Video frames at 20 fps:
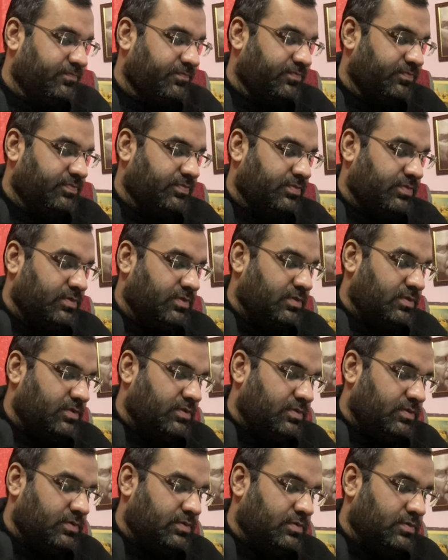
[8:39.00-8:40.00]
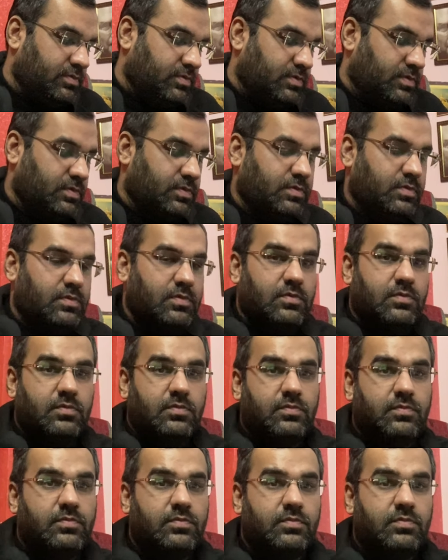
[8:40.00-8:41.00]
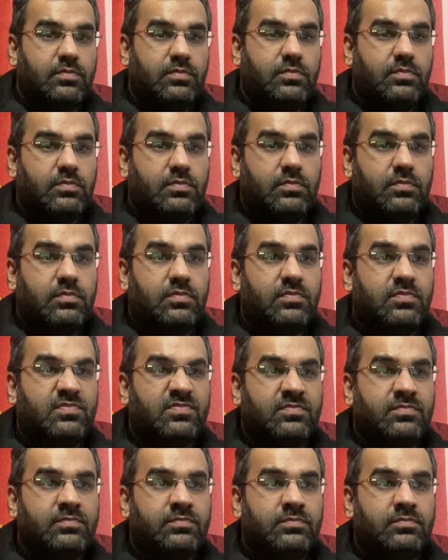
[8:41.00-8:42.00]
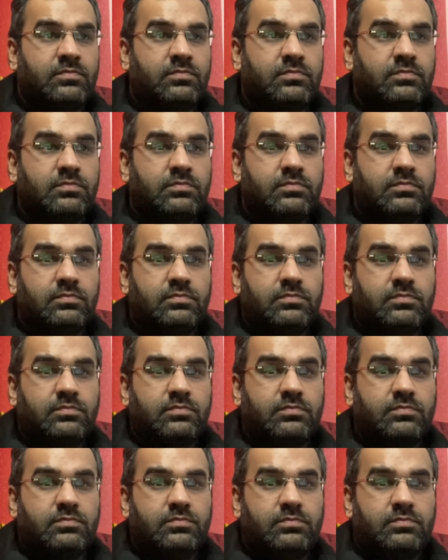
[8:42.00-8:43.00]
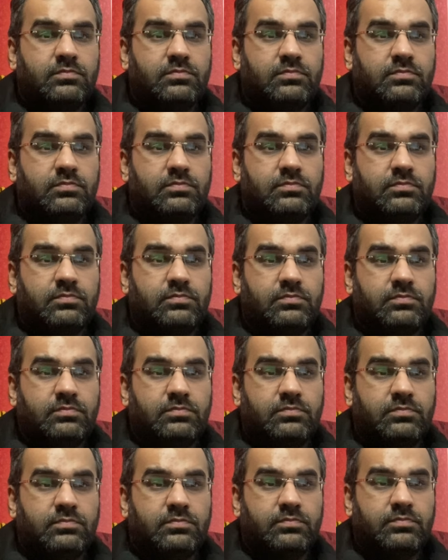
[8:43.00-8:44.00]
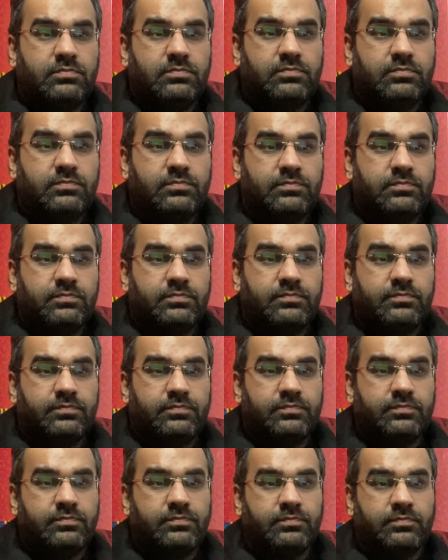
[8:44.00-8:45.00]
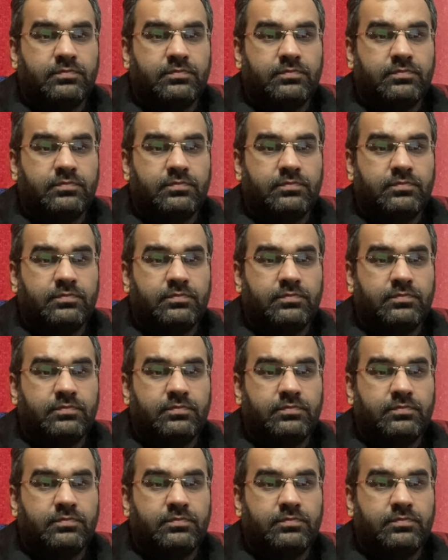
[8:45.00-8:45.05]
[no speech]